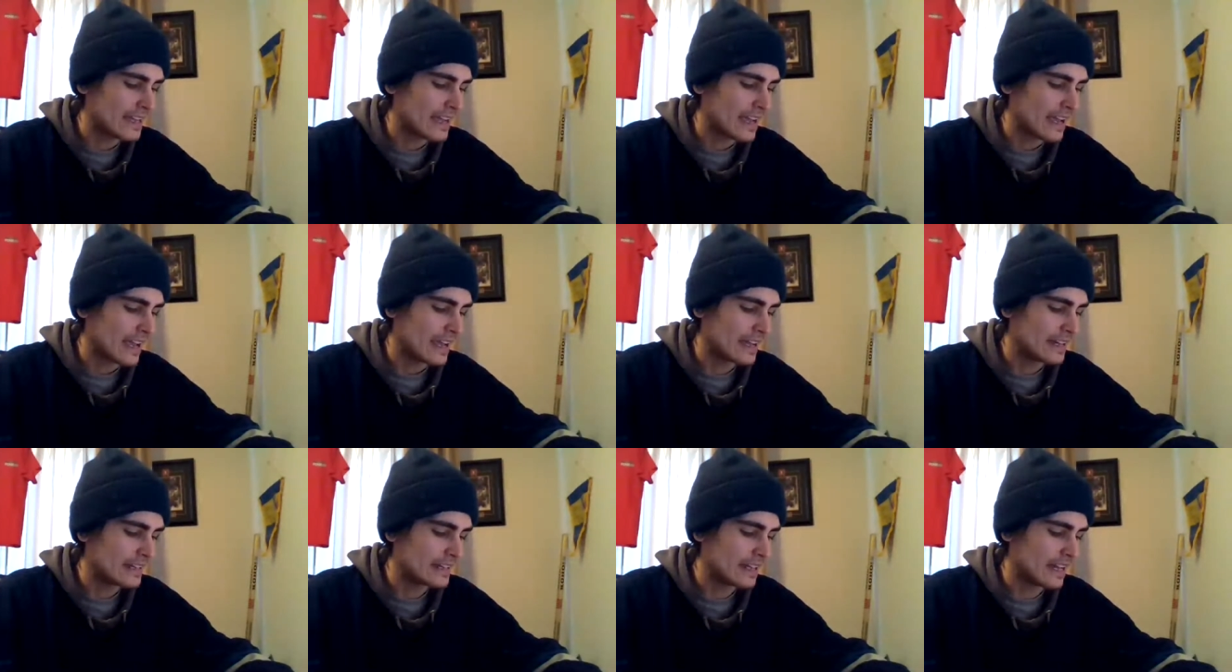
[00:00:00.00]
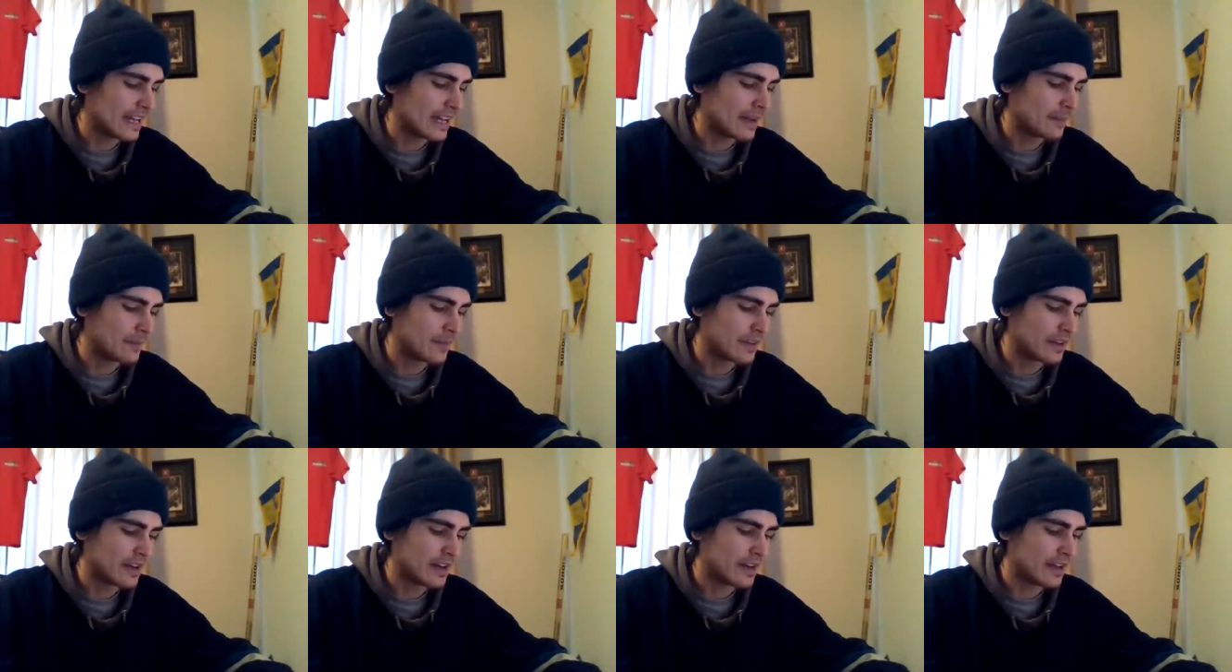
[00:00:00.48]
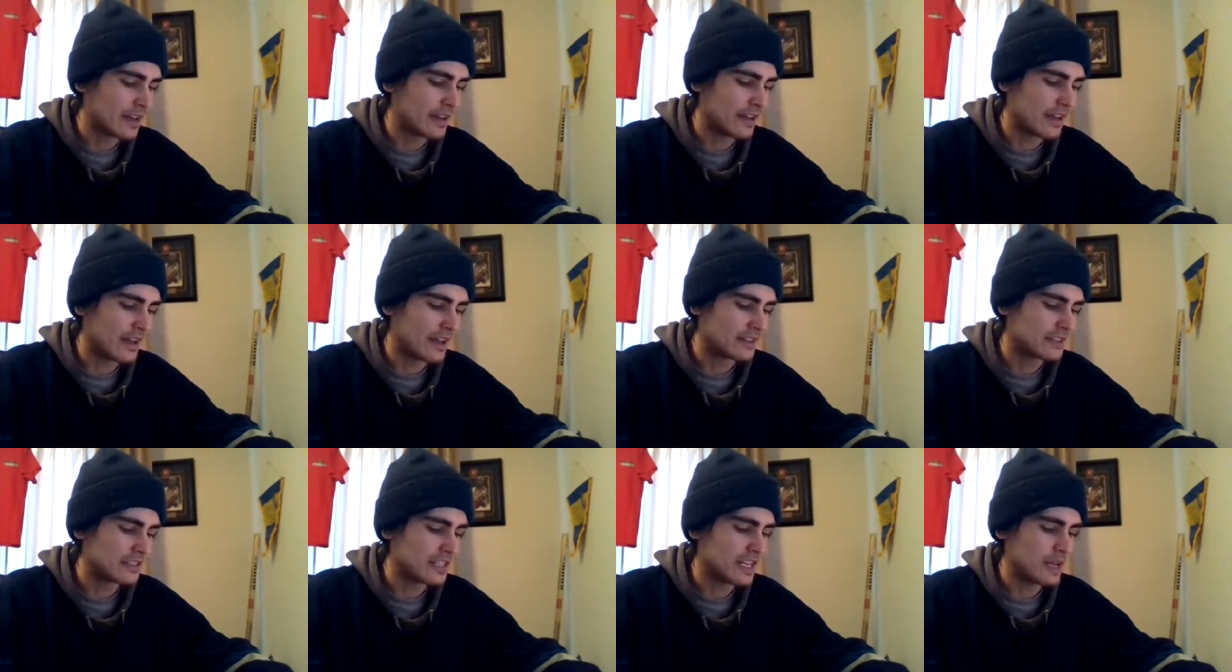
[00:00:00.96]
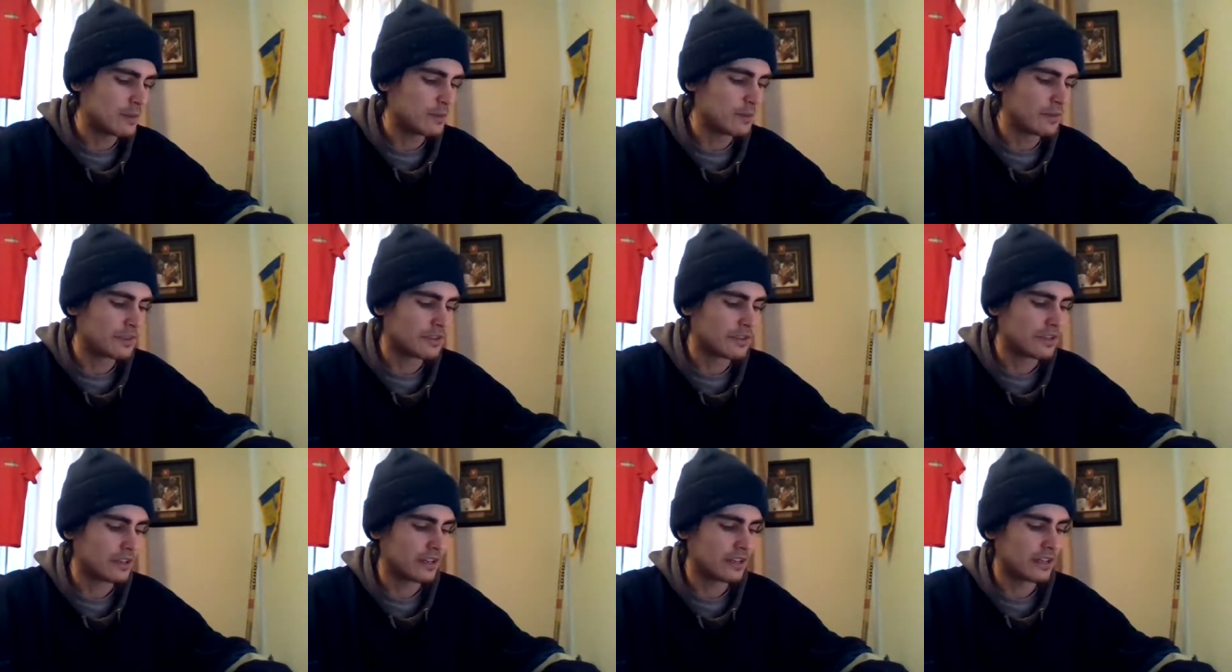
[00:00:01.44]
And they're a team
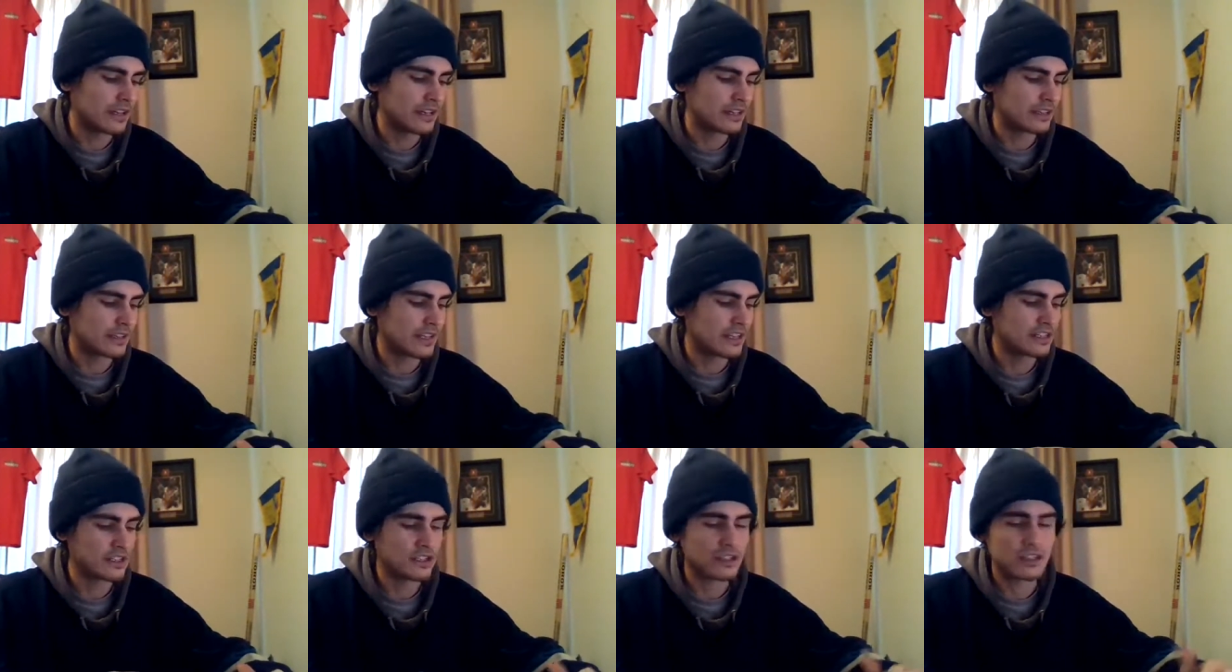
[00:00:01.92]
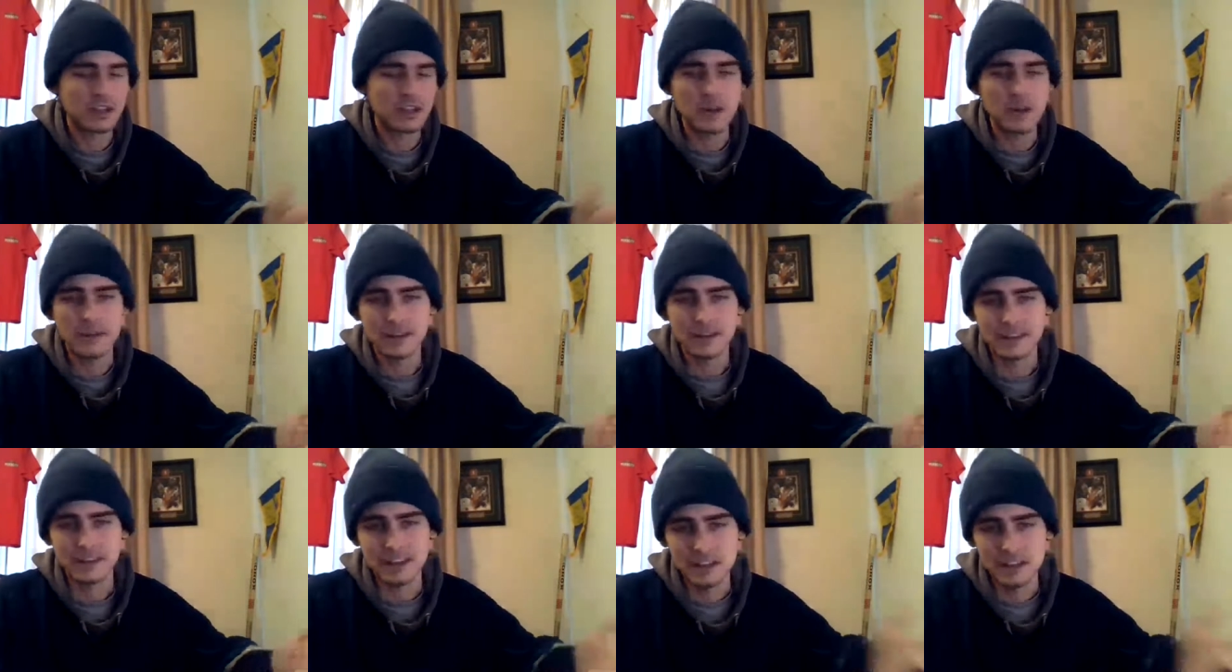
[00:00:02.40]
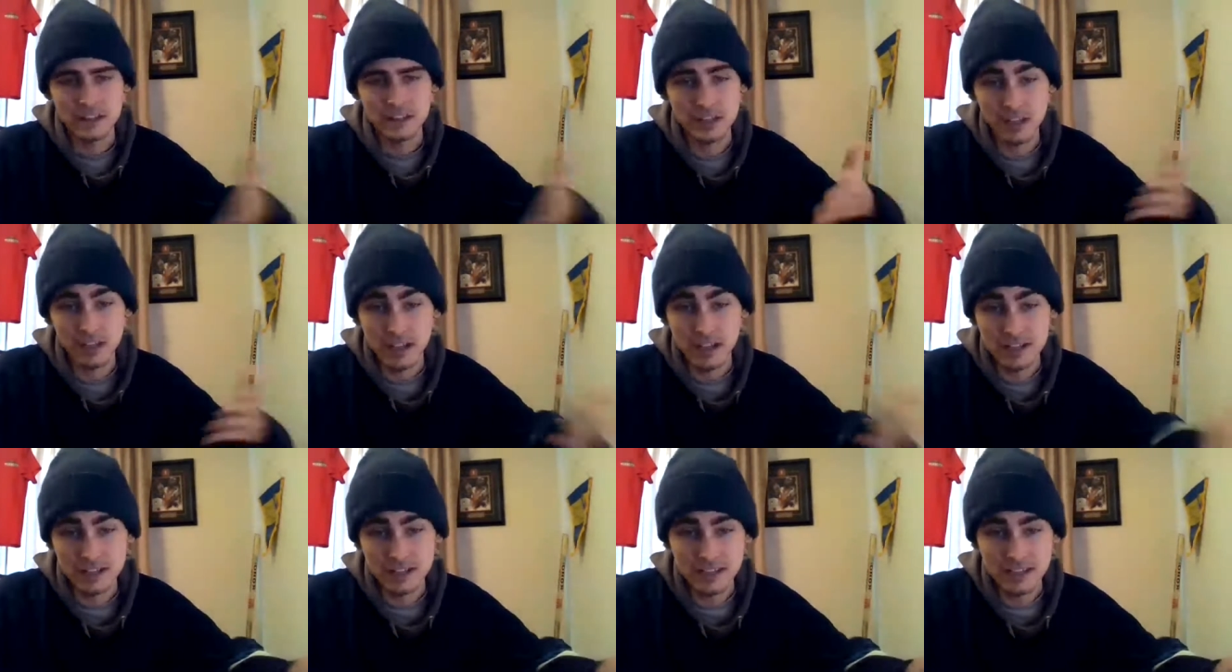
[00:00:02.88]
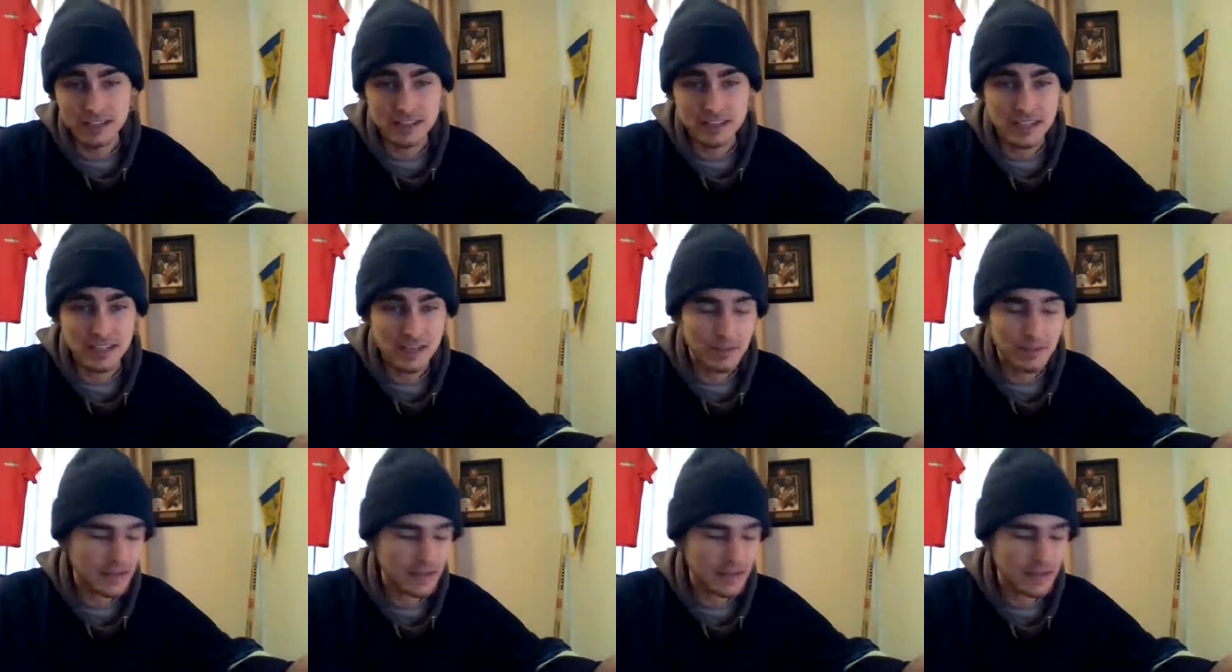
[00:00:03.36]
with they just lost to this team,